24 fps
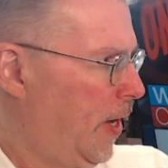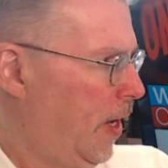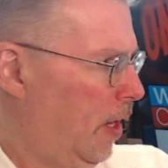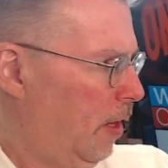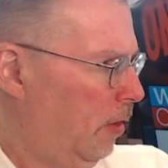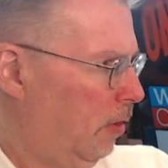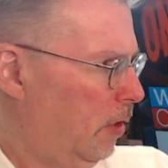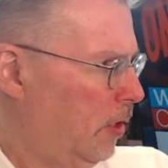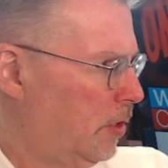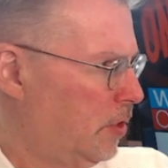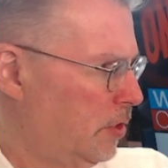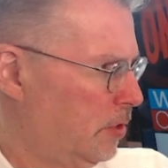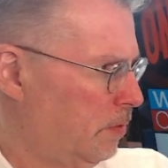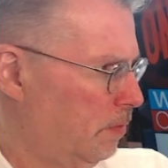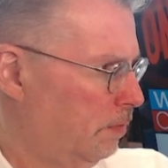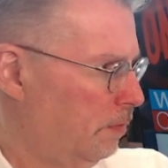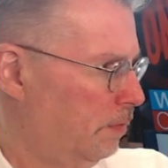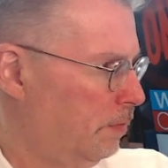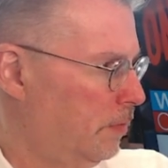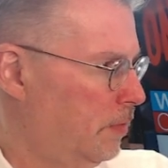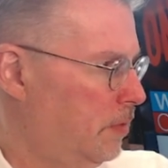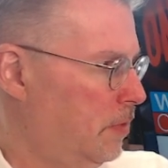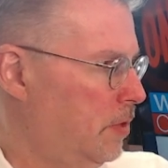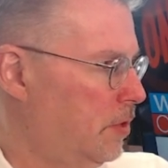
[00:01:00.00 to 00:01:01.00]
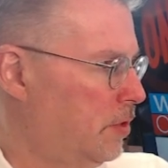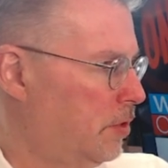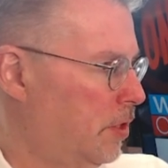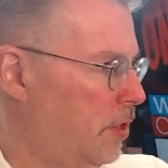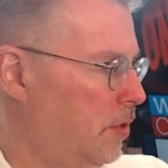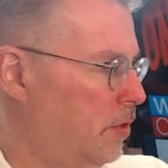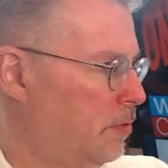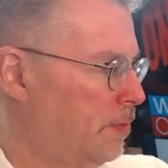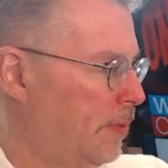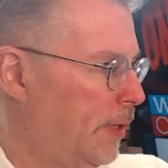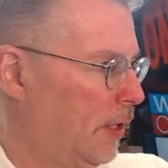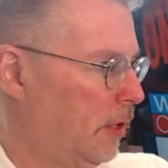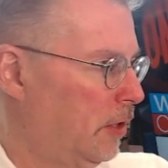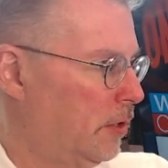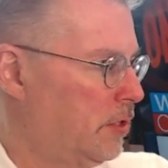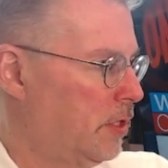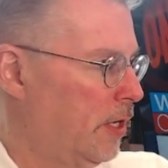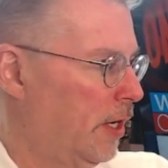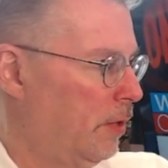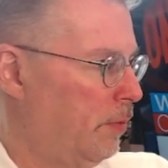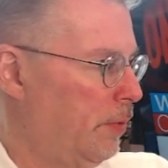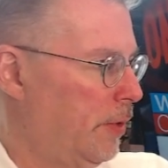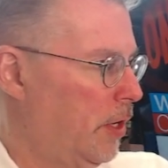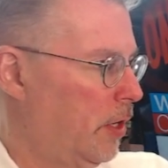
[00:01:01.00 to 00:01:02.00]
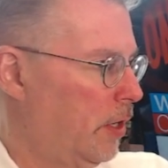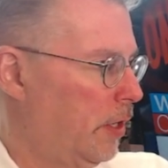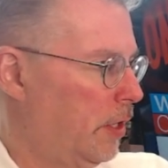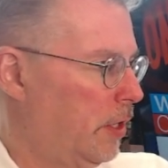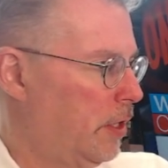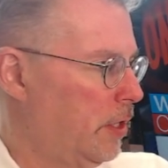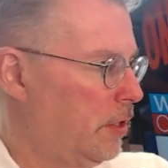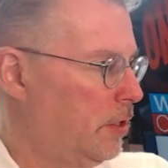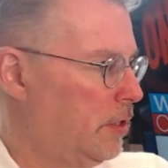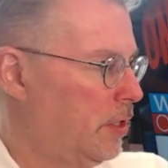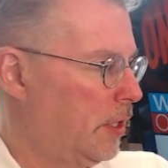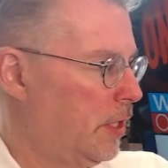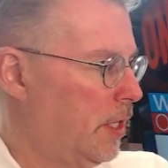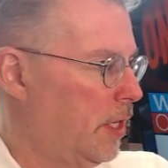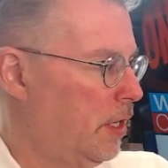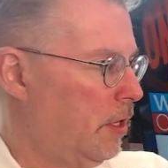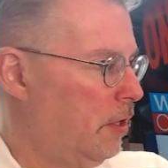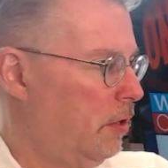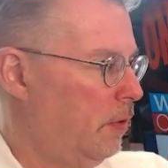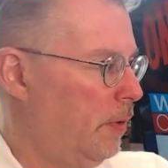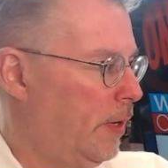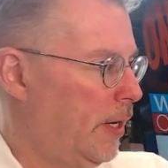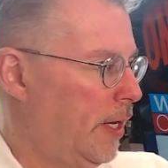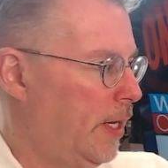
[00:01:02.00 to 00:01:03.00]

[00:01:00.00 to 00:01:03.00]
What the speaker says: Looks like we are good to go.